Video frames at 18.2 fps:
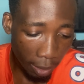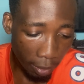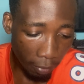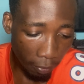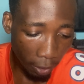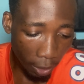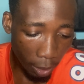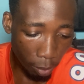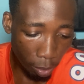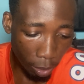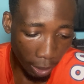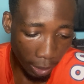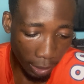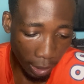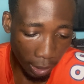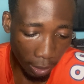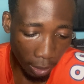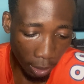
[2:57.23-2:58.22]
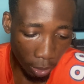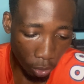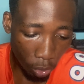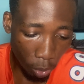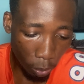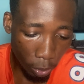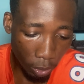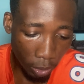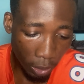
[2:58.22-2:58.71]
valuable asset to
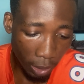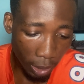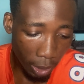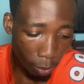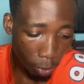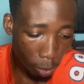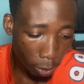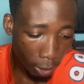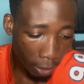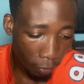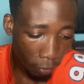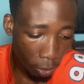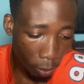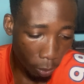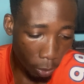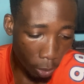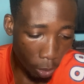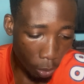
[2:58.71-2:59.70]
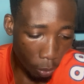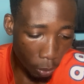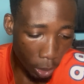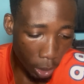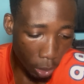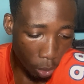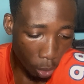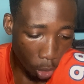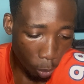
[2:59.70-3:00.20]
build sustainable platform. We
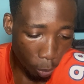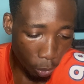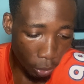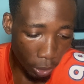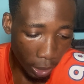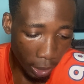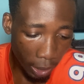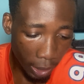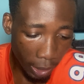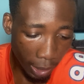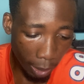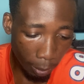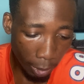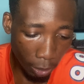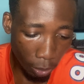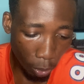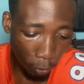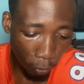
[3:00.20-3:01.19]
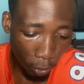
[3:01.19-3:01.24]
need to open a great amount of